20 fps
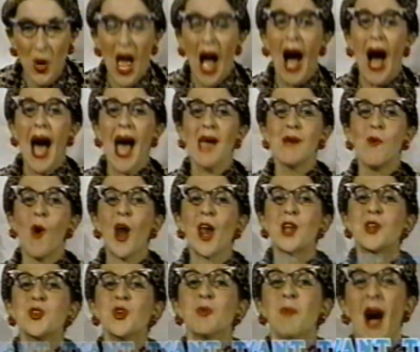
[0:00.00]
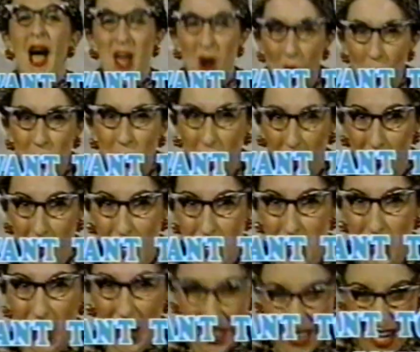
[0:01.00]
I Want to Do My Own
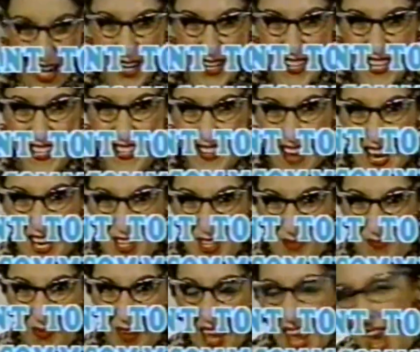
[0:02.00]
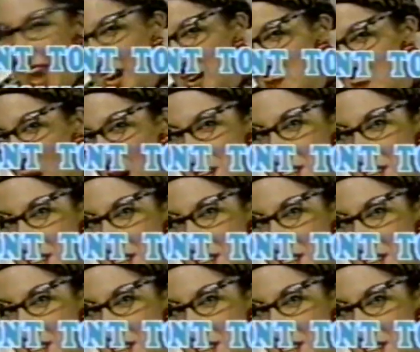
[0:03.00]
Commercial in Care of This Station. And come on